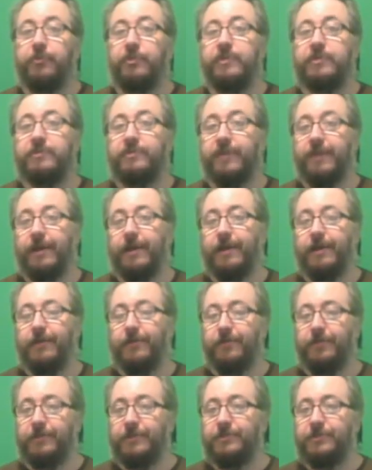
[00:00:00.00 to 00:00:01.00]
3 slot on
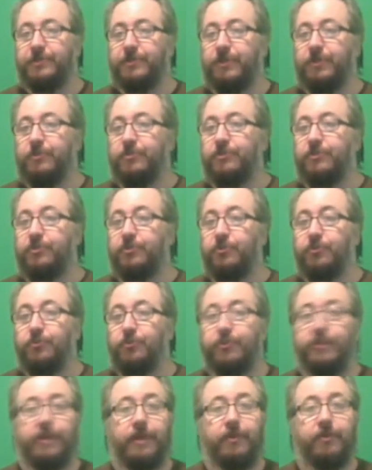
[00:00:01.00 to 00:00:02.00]
the list goes to
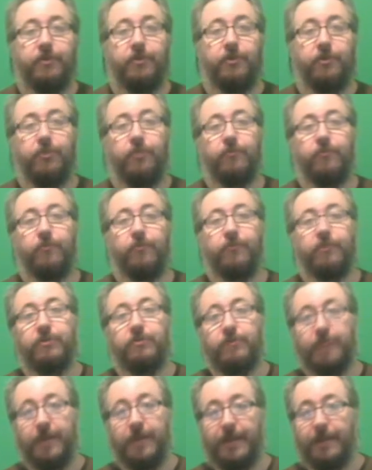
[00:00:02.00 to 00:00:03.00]
10
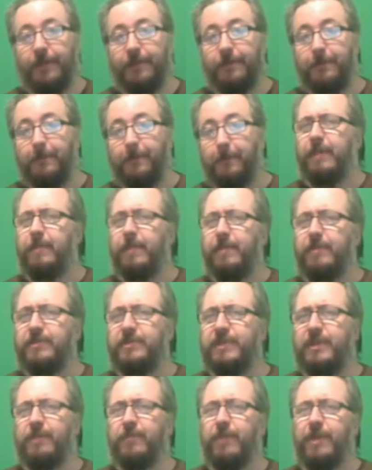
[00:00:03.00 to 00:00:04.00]
Cloverfield Lane. Now you may be
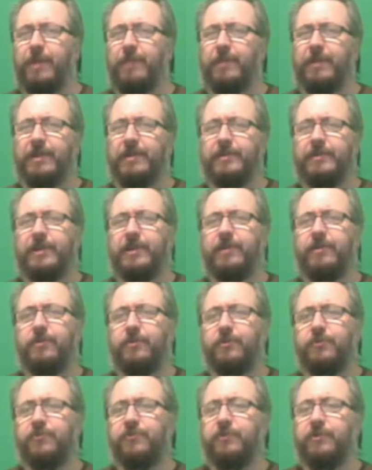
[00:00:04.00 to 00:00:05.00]
saying, wait a minute, 10
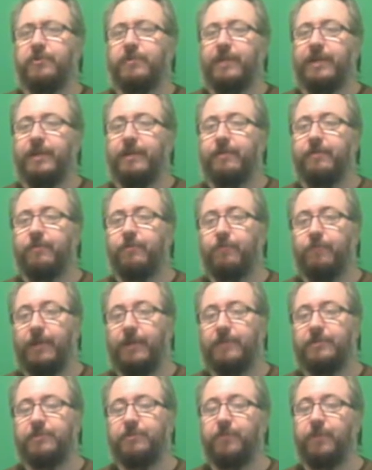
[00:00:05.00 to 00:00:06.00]
Cloverfield Lane
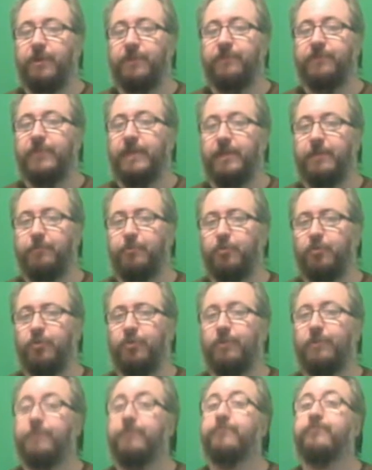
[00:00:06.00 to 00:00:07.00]
ranks above
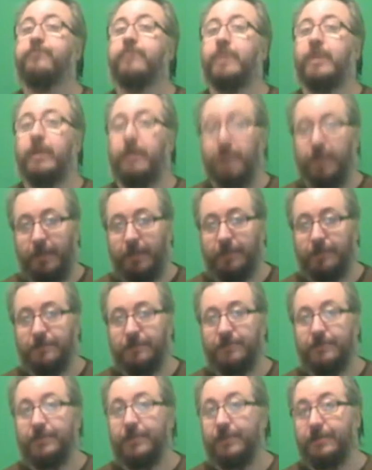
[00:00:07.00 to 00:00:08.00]
Deadpool?
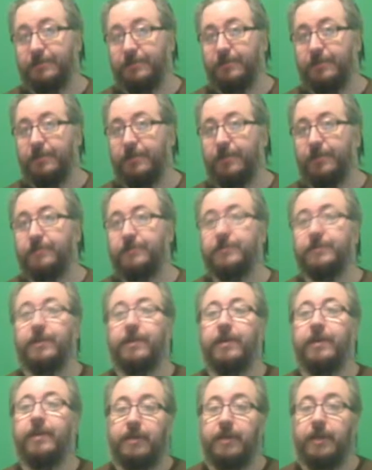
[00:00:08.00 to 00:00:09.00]
Yes it does.
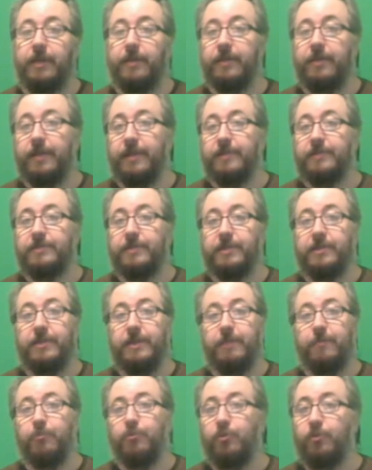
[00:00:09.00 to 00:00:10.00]
Again, like I said,
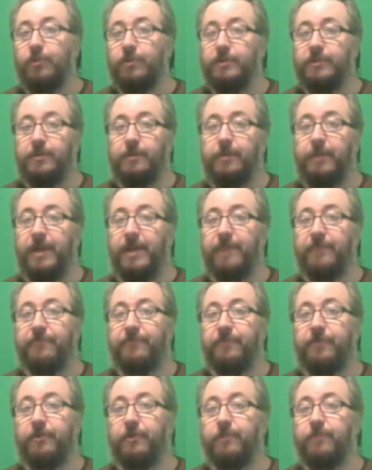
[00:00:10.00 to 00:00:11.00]
Deadpool wasn't a bad
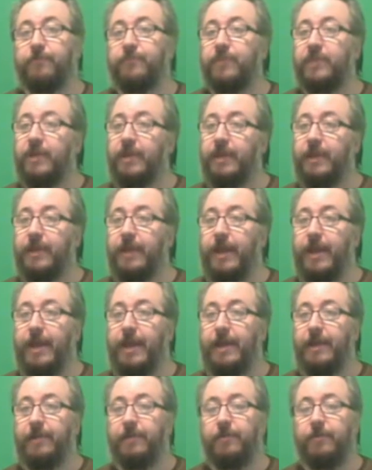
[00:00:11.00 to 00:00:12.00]
film. It
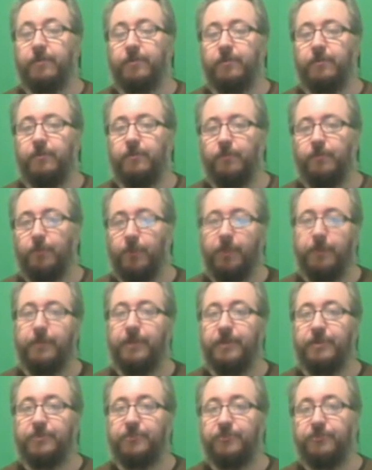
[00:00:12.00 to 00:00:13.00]
had one
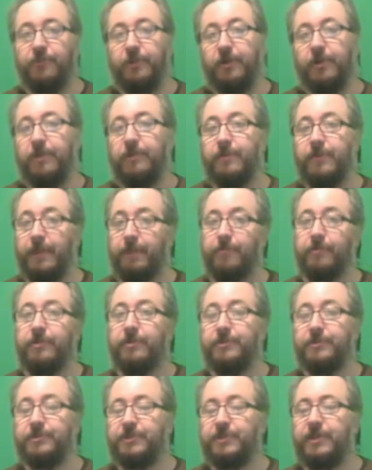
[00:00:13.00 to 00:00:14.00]
major flaw, namely
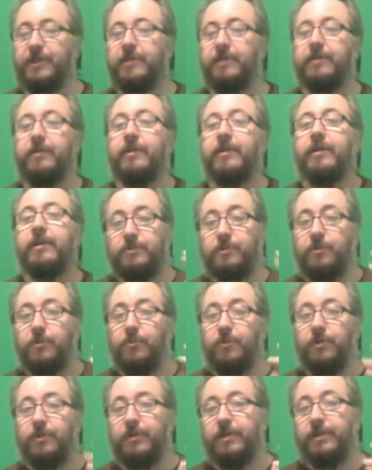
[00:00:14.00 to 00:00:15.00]
the star. So
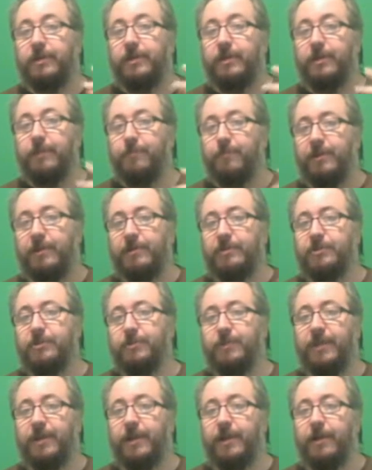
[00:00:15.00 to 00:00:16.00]
really, it probably
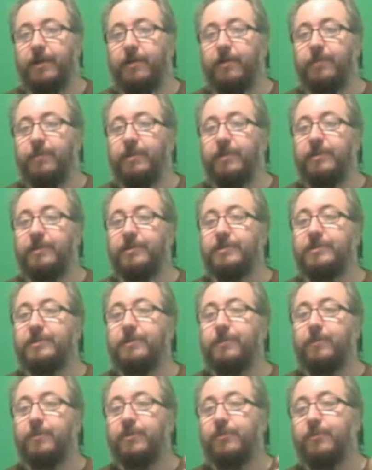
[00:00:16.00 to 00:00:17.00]
should be higher on my
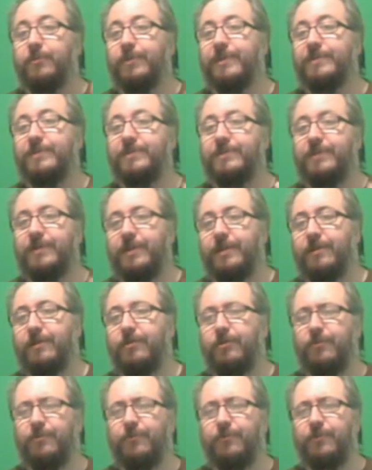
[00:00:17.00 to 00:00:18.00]
list. But the reason 10
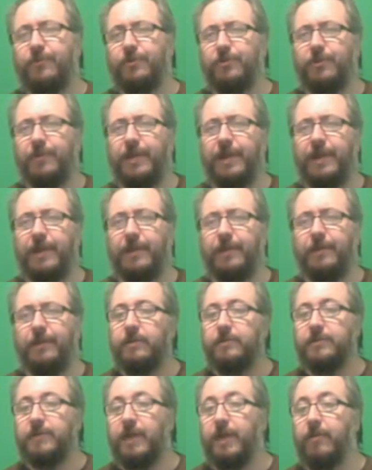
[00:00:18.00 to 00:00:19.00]
Cloverfield Lane
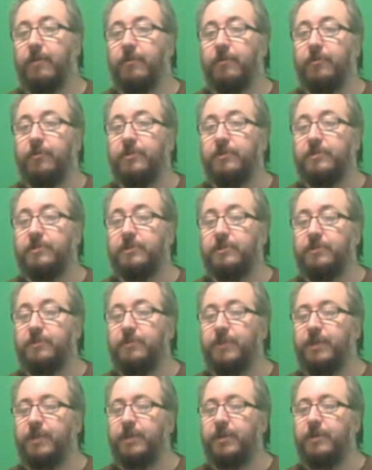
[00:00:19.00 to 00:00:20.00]
is higher on the list is
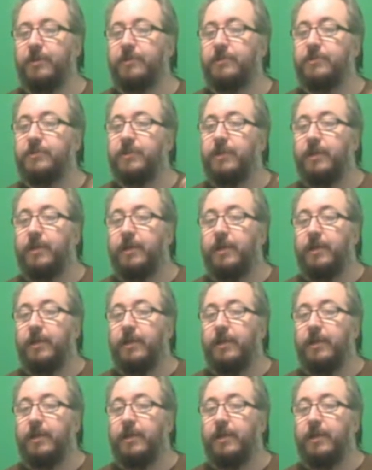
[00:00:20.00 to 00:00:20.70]
because